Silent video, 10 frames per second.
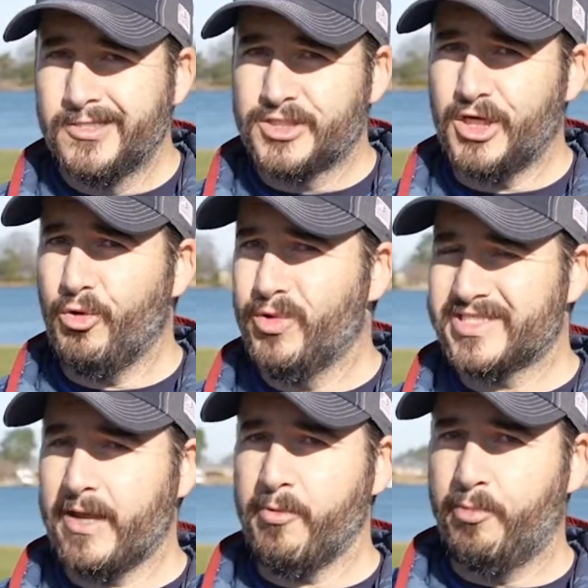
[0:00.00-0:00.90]
So what
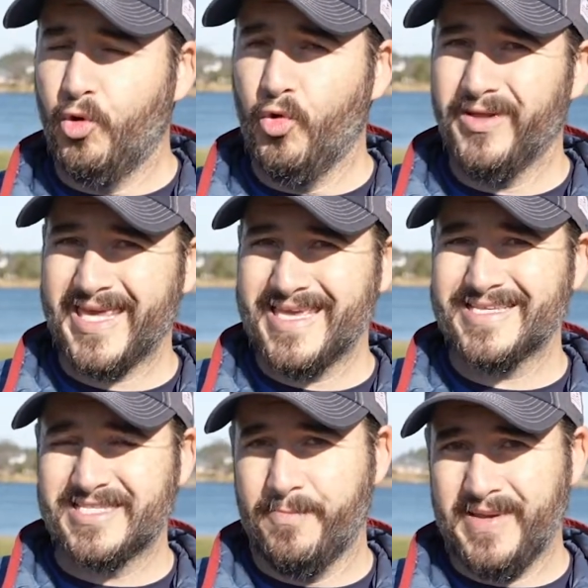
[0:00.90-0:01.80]
type of pool
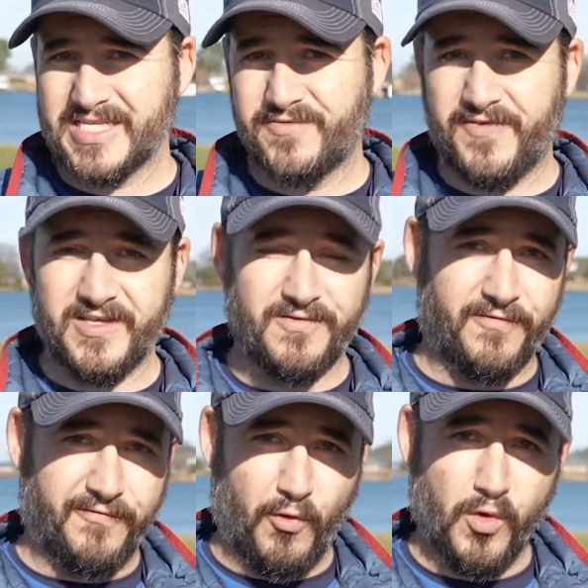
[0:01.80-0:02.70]
is the best fit
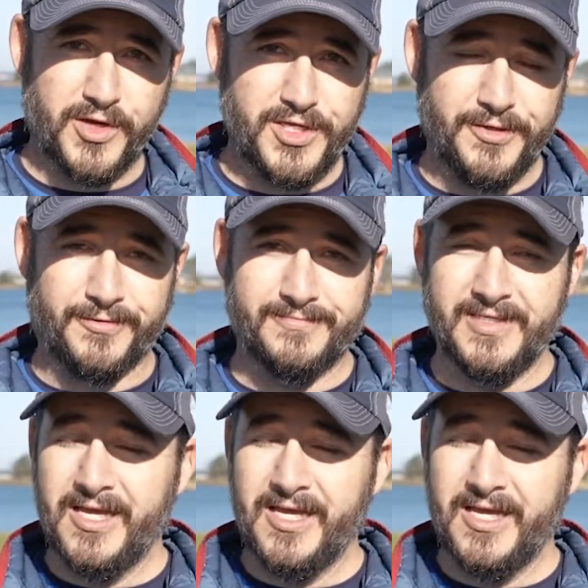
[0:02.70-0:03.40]
for you?